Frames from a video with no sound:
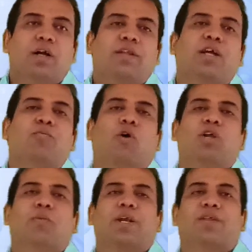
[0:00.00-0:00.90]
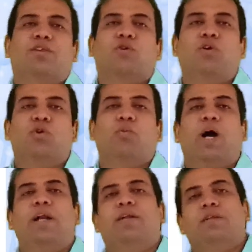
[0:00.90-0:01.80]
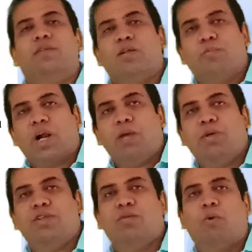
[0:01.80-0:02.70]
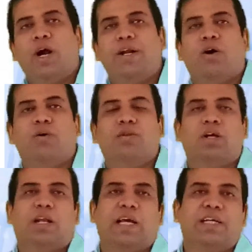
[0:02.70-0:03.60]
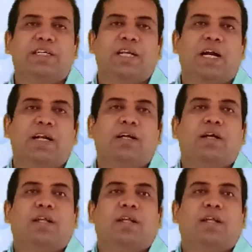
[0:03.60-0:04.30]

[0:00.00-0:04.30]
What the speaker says: Then polymerase is going to bind. Then primase is bind on the lagging strand.